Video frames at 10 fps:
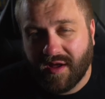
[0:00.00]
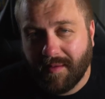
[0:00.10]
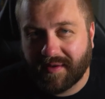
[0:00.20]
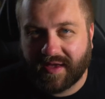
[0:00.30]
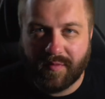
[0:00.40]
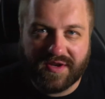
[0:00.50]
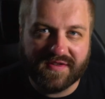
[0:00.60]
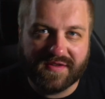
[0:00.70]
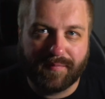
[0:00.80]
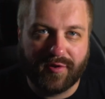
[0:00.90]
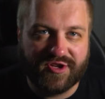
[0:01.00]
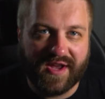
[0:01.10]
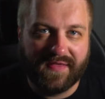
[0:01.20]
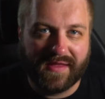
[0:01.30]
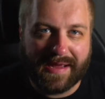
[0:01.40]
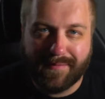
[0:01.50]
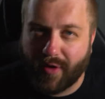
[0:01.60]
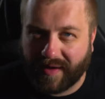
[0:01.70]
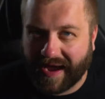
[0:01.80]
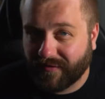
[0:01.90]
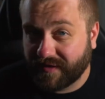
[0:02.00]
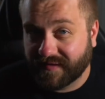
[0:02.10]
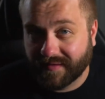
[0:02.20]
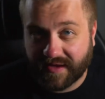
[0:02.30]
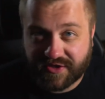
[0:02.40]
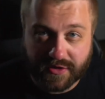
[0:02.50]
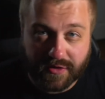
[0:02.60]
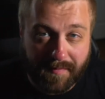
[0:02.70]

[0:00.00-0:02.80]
But can we just appreciate that he broke every celestial